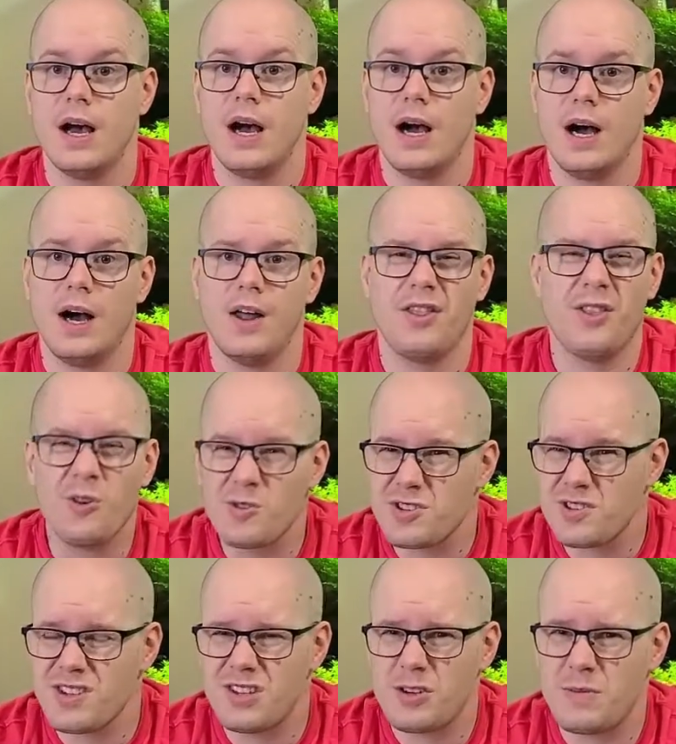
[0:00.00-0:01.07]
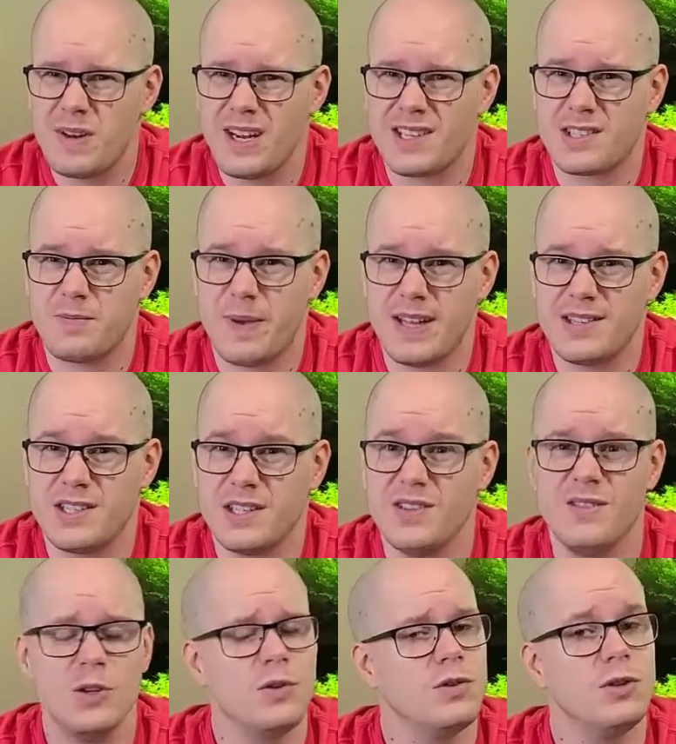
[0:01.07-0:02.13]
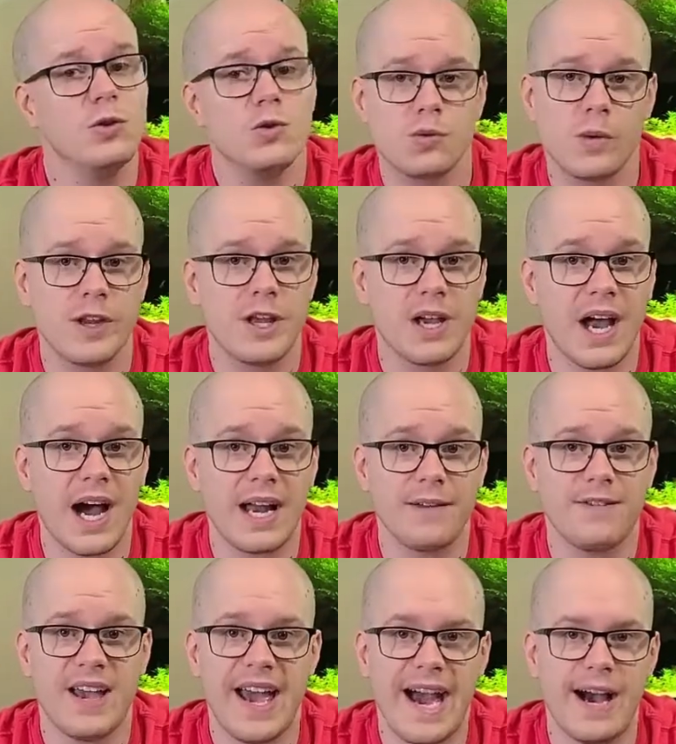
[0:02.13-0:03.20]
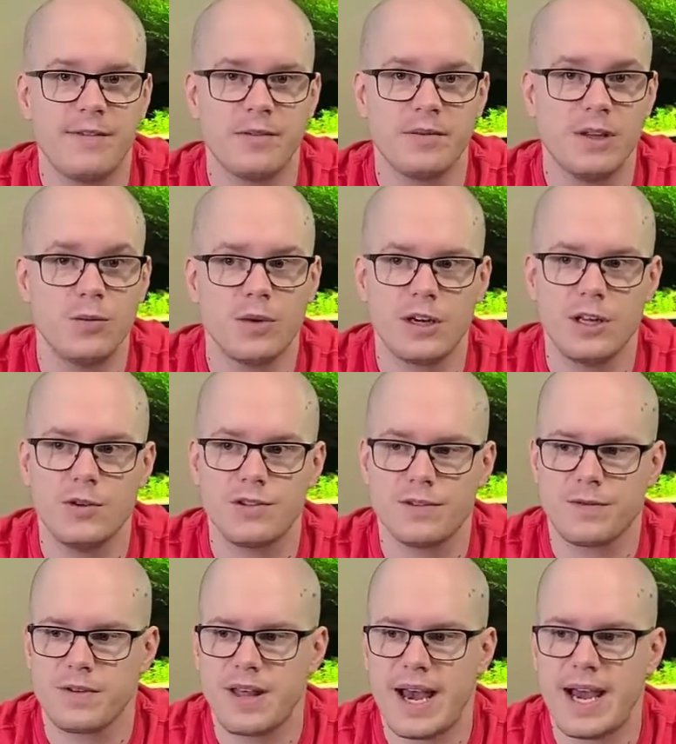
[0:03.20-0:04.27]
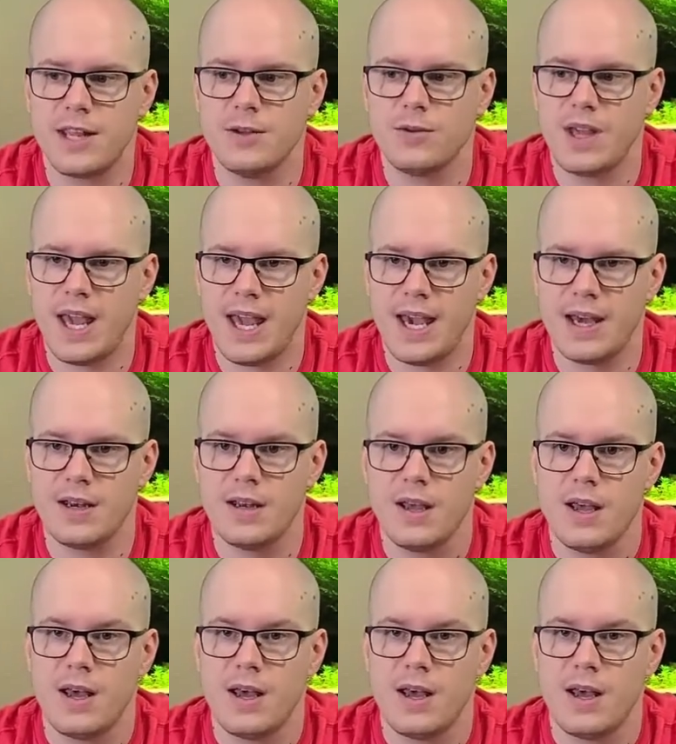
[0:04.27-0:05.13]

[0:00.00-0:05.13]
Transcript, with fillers: Uh, those are a little bit expensive. You use what you got if you have them and you want to use it for that, you can.